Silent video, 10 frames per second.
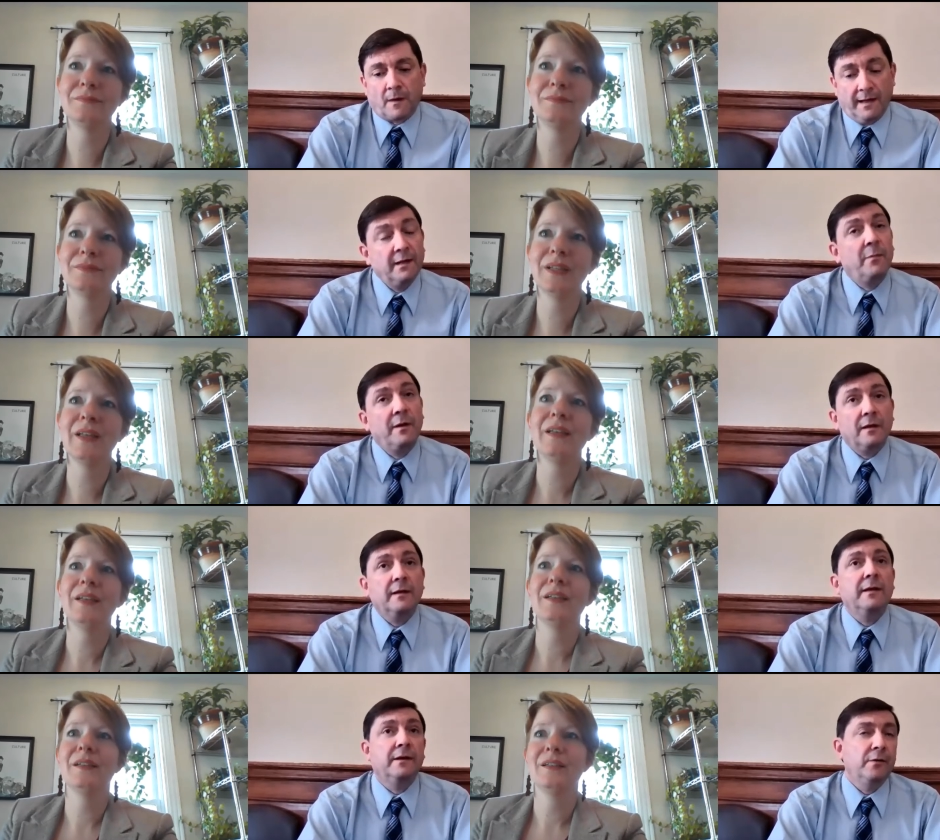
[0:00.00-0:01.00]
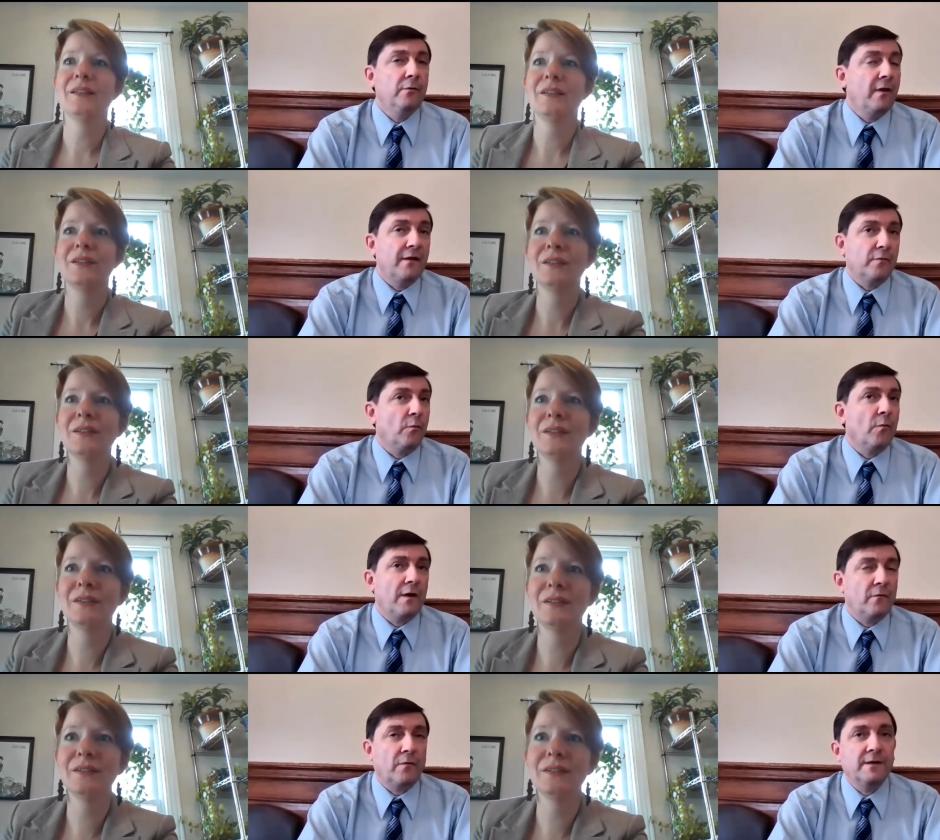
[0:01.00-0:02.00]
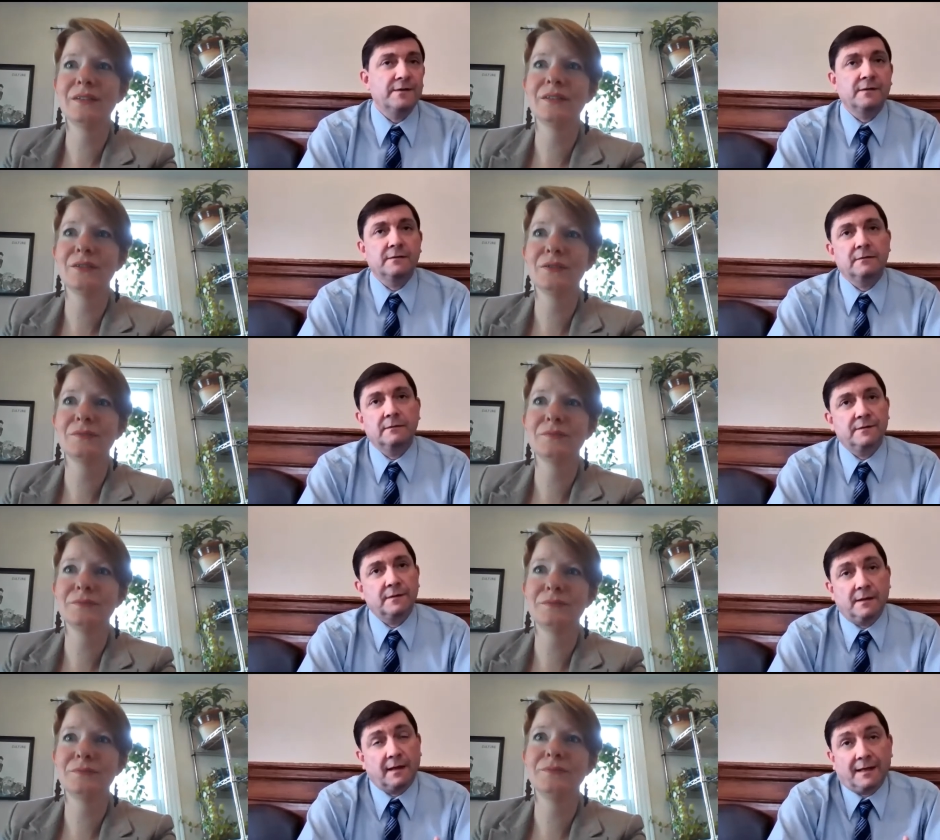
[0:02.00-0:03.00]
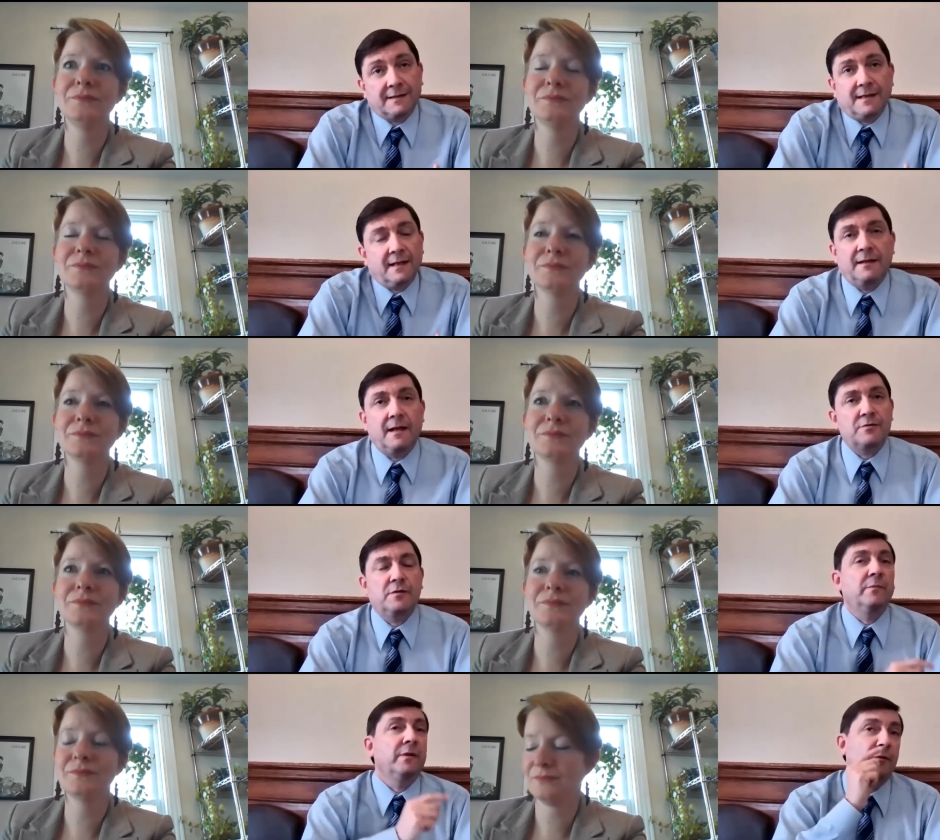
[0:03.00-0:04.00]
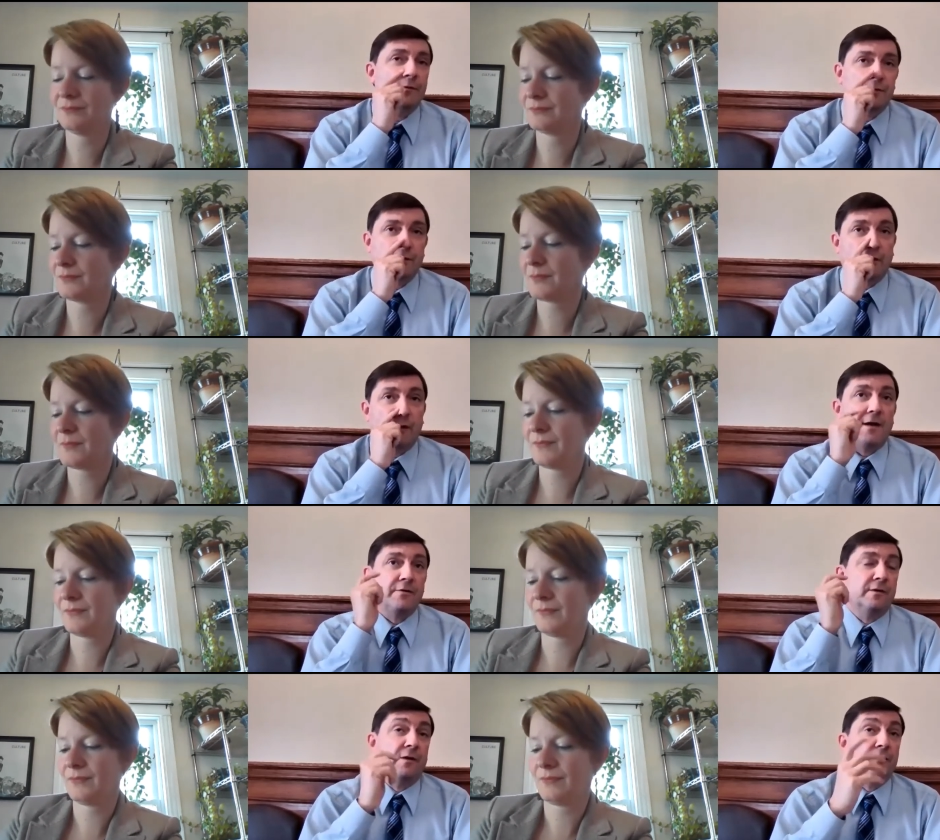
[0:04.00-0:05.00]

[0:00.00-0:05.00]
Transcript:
Speaker 1: inability to do that for whatever reason, like I said, that shouldn't be used as a crutch, and it